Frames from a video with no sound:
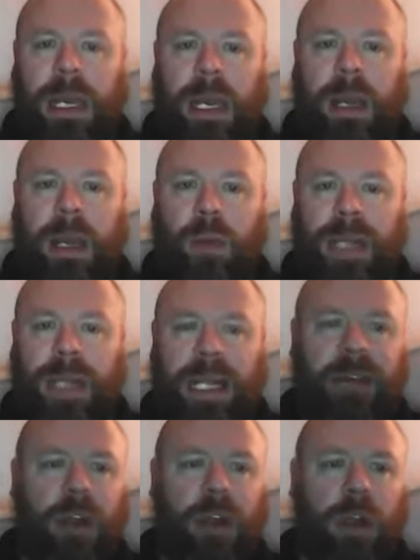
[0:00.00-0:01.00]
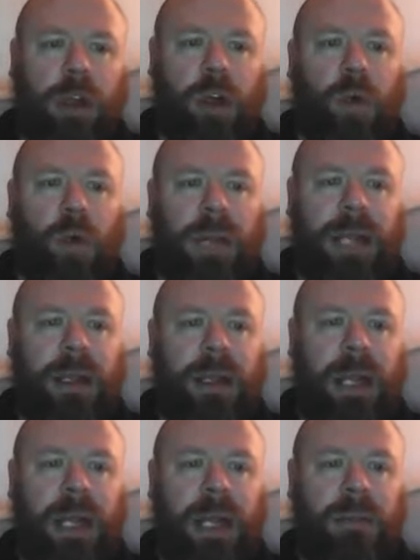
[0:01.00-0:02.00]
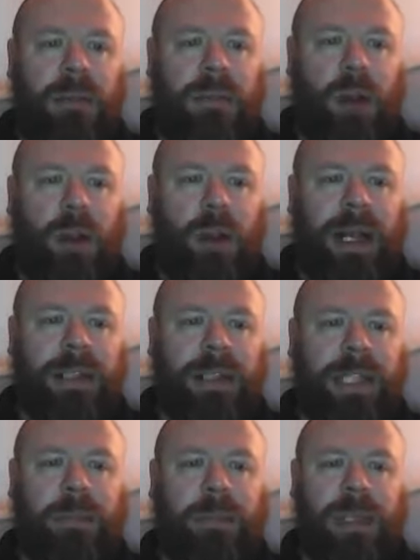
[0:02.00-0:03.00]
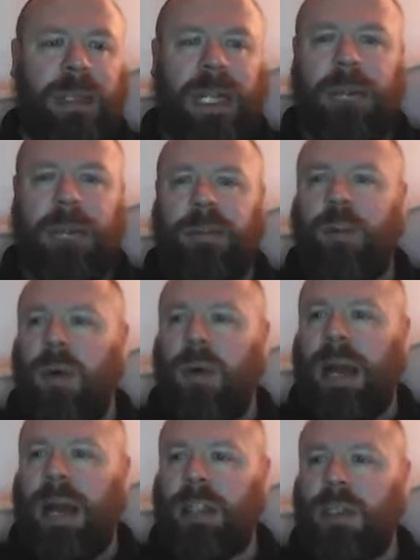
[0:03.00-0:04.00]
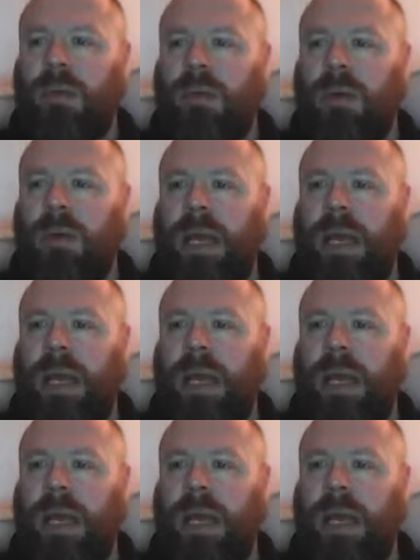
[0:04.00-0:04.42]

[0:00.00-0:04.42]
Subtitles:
We did have another cold night, not last night, but the night before. Actually,